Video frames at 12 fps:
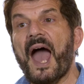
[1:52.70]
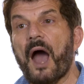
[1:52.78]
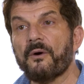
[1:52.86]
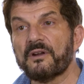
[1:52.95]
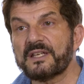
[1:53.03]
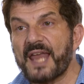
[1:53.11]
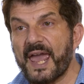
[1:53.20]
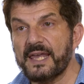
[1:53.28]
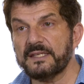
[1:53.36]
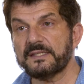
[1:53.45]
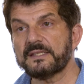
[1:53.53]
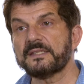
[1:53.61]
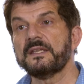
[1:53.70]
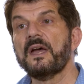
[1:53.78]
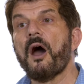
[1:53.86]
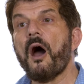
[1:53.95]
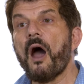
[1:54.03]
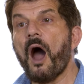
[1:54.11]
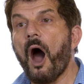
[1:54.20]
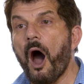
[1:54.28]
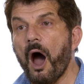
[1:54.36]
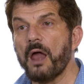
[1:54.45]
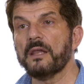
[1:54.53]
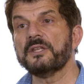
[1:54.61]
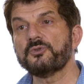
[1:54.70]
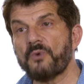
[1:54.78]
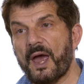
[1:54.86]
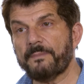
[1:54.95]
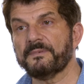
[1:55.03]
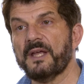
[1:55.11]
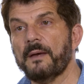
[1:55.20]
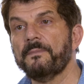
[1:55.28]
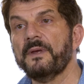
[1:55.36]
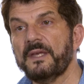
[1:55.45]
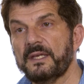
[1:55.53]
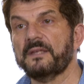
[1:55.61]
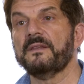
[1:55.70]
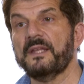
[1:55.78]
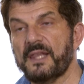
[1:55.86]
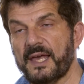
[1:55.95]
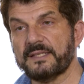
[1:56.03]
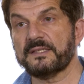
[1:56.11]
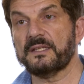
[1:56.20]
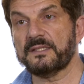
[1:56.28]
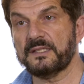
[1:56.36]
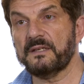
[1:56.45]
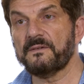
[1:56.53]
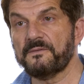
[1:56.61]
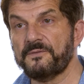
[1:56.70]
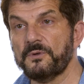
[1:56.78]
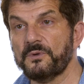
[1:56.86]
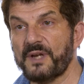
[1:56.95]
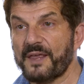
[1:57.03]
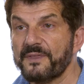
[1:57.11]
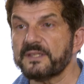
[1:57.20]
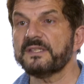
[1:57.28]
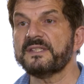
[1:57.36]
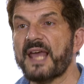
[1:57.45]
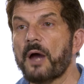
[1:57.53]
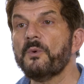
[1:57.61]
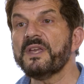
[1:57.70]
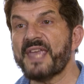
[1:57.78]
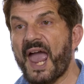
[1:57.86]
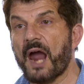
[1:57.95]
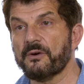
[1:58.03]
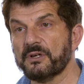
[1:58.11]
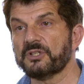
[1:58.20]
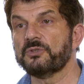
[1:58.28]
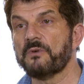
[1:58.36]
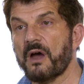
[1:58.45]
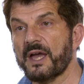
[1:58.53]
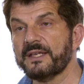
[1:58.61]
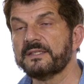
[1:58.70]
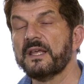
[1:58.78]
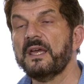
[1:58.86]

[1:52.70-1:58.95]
how it tastes, all is wrapped up in the elasticity of a food. And this is how we characterize